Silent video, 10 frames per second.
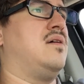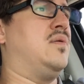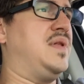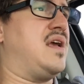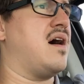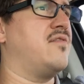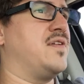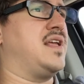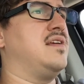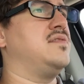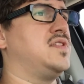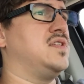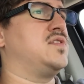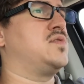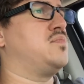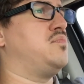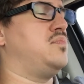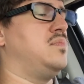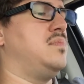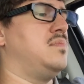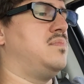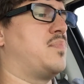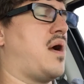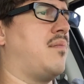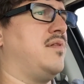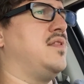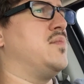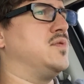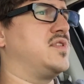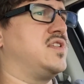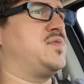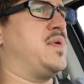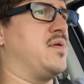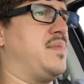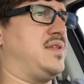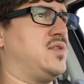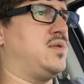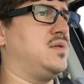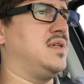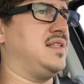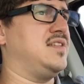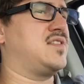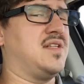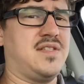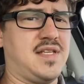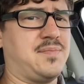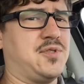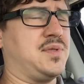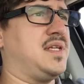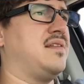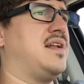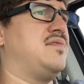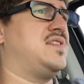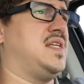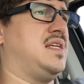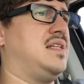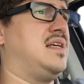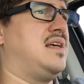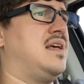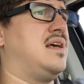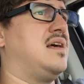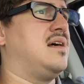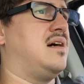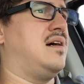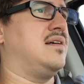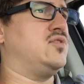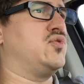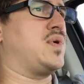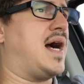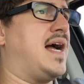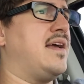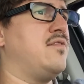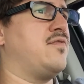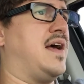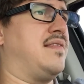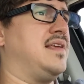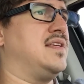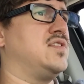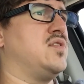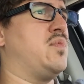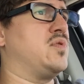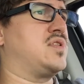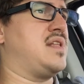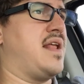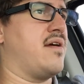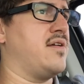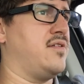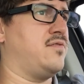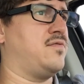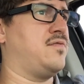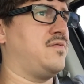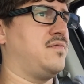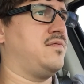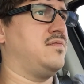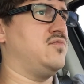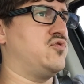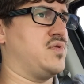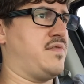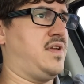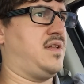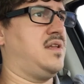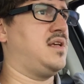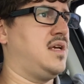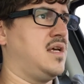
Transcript: Only God Forgives is probably the most experimental, at least conceptually, that I've seen. Drive, I think, is the most narrative-driven,